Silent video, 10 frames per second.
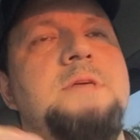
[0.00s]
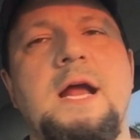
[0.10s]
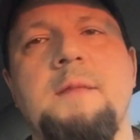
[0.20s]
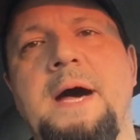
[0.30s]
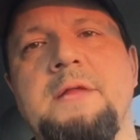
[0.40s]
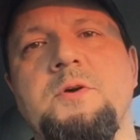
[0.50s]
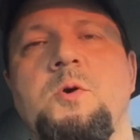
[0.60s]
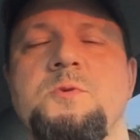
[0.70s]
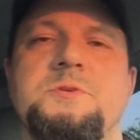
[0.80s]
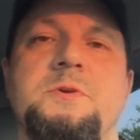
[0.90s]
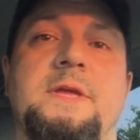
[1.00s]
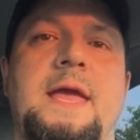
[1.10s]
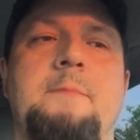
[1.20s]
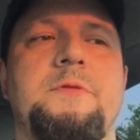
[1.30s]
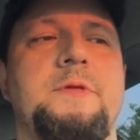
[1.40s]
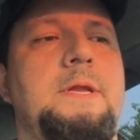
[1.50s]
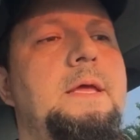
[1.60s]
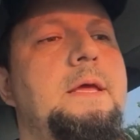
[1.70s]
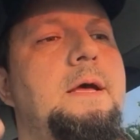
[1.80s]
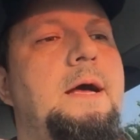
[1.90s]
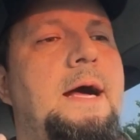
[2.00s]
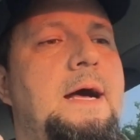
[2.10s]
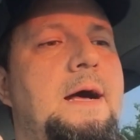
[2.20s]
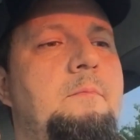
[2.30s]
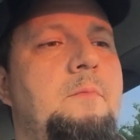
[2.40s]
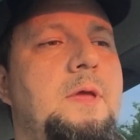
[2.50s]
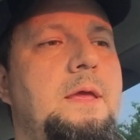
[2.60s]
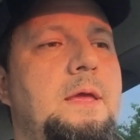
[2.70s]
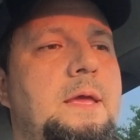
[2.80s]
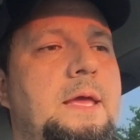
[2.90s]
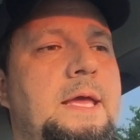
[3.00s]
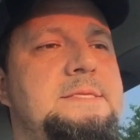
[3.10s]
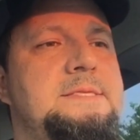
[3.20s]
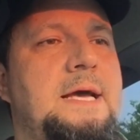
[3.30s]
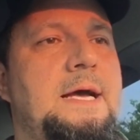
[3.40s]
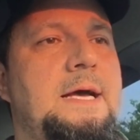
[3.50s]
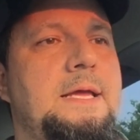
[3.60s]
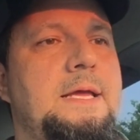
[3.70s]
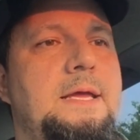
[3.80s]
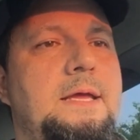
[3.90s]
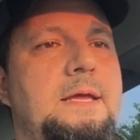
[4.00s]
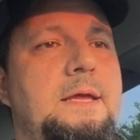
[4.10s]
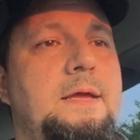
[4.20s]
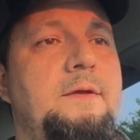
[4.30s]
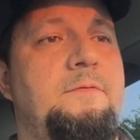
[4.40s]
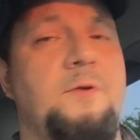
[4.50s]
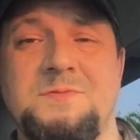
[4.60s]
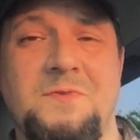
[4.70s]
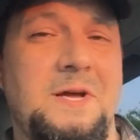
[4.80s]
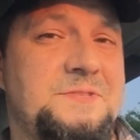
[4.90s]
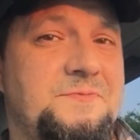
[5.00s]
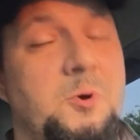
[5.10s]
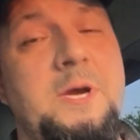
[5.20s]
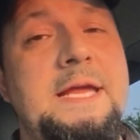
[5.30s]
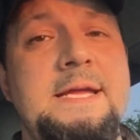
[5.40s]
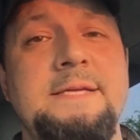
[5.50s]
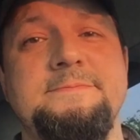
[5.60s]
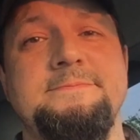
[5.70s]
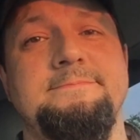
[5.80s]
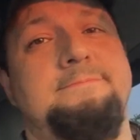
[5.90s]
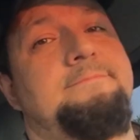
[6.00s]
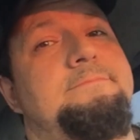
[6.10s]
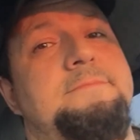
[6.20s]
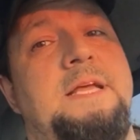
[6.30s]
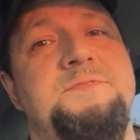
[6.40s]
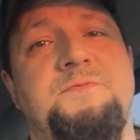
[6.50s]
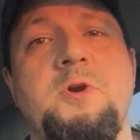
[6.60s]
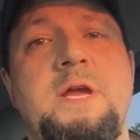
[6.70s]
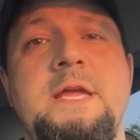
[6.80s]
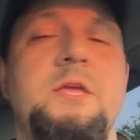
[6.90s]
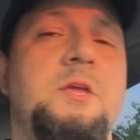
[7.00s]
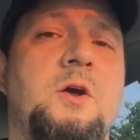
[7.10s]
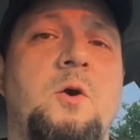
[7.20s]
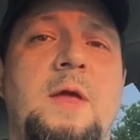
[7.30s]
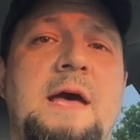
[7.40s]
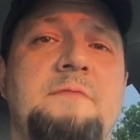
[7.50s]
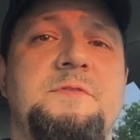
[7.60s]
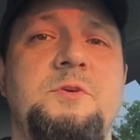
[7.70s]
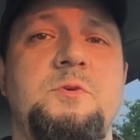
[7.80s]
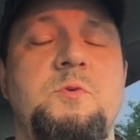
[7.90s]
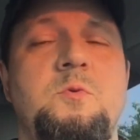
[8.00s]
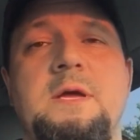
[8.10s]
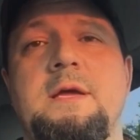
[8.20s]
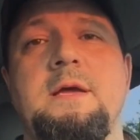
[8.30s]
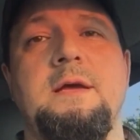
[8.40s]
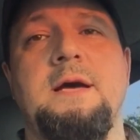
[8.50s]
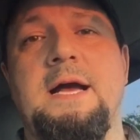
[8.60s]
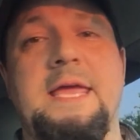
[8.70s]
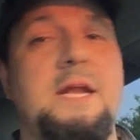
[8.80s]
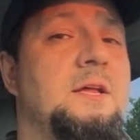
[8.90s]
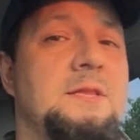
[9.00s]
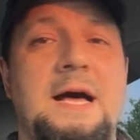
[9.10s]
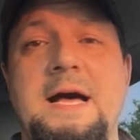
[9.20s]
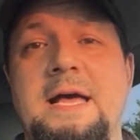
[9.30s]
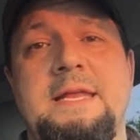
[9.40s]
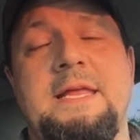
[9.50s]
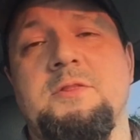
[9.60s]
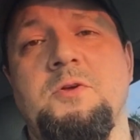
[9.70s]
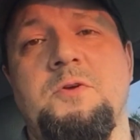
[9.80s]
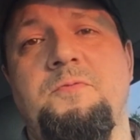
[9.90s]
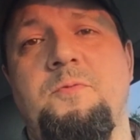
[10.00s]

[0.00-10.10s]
Talking about the holster that came with it. It's first of all, it's free. It's free. You don't have to get online and look